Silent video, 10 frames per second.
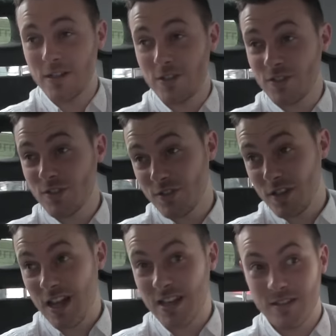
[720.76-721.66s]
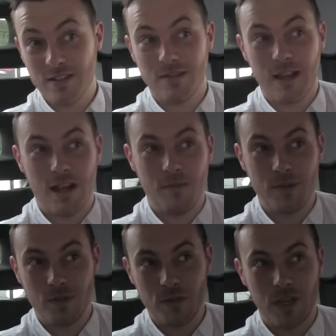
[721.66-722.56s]
yet, just because the last
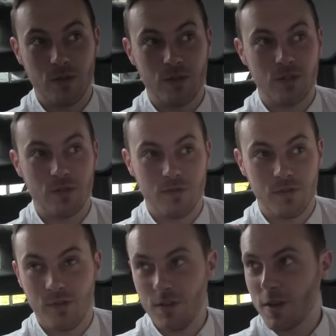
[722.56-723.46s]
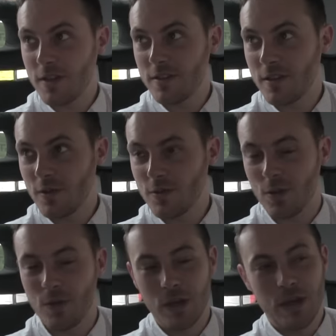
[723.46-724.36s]
album is only out sort of 3 weeks, you know,
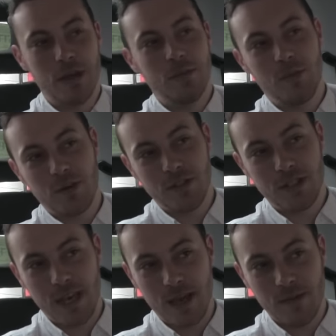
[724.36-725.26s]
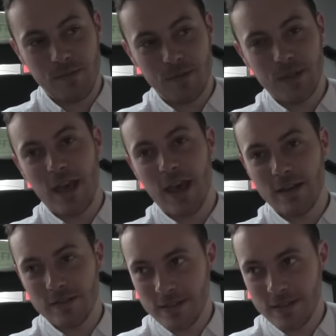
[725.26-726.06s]
so, but yeah.